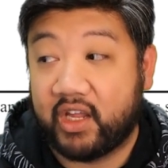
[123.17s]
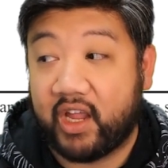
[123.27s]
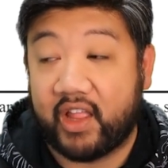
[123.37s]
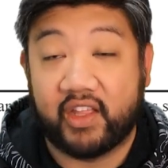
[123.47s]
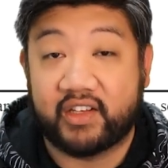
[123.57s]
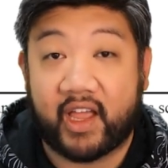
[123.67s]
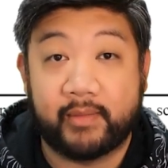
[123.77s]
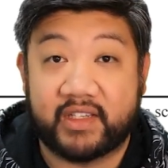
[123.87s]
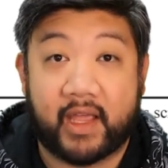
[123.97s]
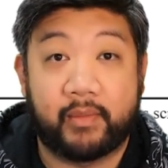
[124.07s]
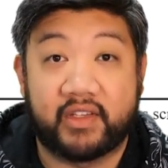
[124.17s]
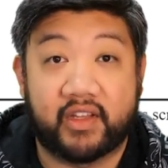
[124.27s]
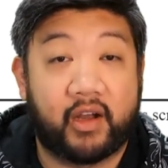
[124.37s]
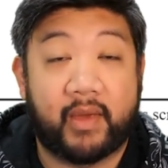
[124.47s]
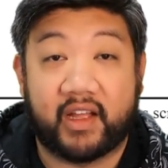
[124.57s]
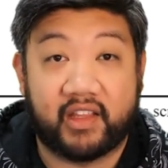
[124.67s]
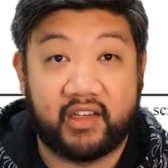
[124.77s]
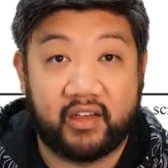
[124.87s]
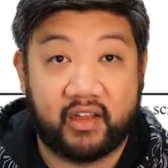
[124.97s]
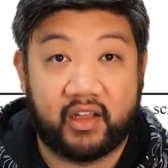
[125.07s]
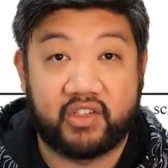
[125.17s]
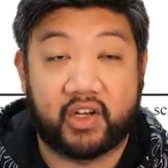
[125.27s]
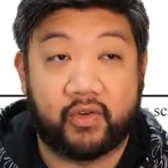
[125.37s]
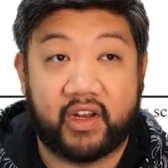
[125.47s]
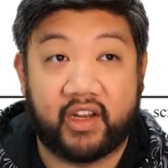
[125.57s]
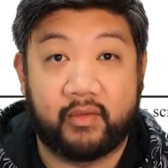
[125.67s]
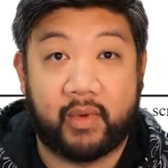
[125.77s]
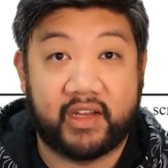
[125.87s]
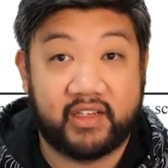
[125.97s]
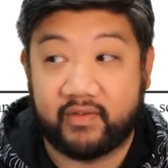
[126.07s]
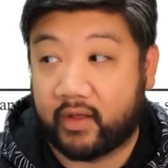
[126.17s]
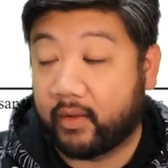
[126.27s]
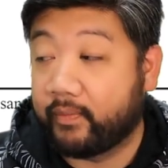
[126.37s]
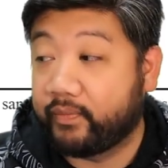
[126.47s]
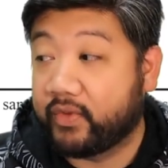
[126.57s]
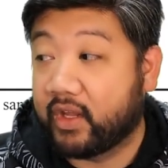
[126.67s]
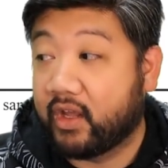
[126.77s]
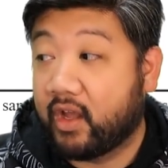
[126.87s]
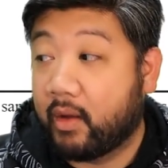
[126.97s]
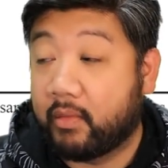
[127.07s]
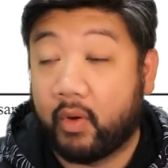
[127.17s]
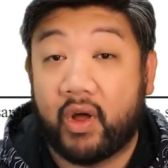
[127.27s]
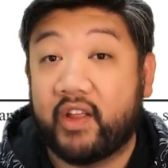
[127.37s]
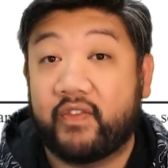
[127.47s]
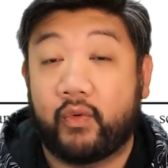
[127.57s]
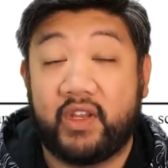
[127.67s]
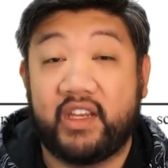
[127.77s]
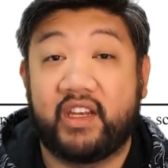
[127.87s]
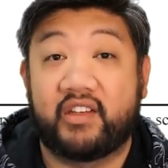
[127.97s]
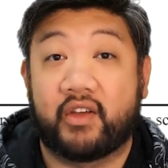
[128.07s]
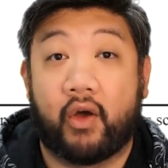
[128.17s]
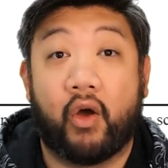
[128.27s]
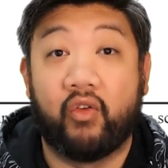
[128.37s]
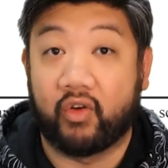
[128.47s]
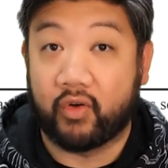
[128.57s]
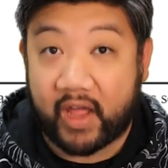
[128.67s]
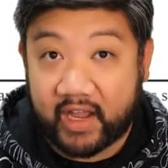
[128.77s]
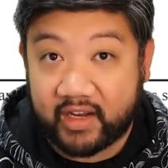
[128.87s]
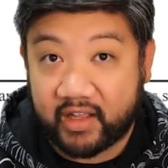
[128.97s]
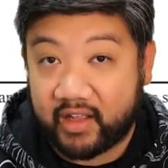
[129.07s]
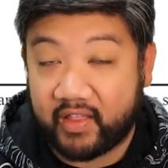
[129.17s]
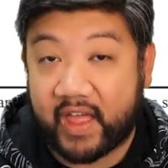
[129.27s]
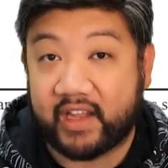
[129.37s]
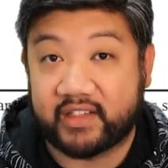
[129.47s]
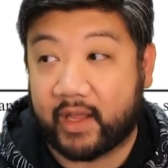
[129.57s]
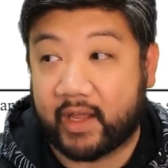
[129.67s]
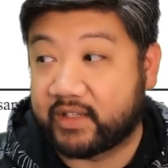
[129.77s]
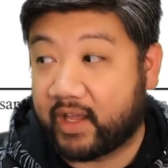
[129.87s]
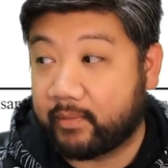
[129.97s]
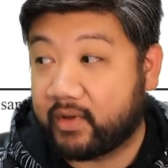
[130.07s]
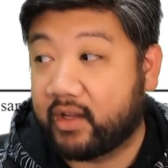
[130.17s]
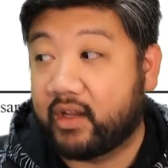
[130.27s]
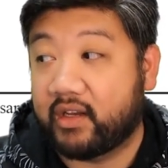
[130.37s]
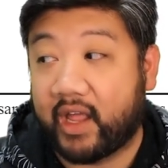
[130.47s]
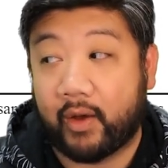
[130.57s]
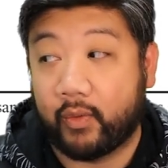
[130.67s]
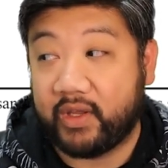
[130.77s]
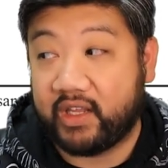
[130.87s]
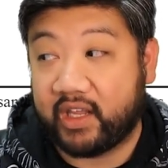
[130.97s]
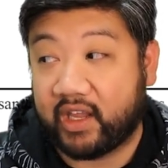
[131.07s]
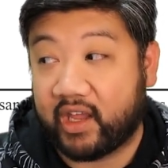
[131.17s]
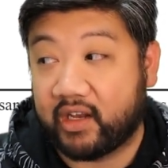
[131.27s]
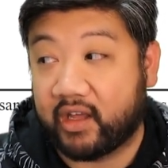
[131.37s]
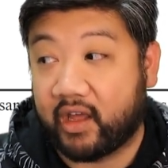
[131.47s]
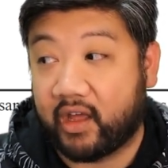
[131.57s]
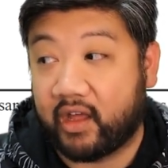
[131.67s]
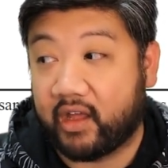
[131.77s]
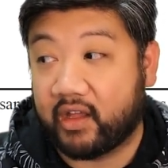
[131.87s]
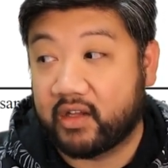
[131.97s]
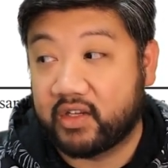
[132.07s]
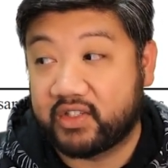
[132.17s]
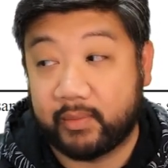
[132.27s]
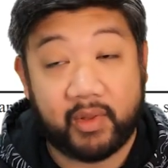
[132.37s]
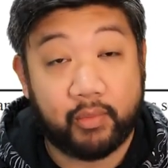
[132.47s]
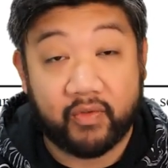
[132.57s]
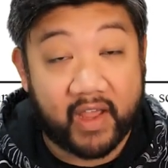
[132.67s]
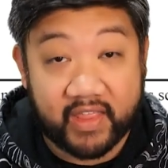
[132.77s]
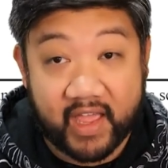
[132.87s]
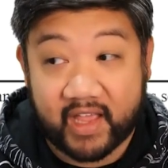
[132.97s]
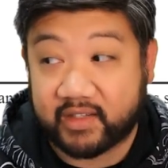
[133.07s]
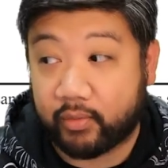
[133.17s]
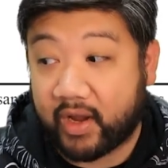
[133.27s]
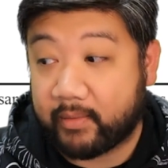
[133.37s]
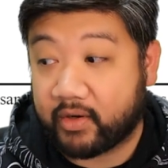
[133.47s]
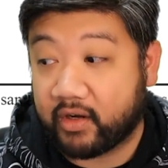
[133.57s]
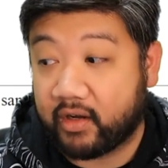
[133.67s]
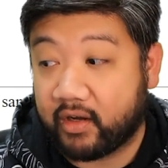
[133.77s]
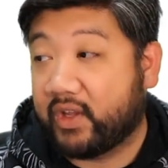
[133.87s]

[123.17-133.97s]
and the timestamp is automatically generated by default. But what if we needed to override that timestamp? Now we can uh, simply provide that as a parameter.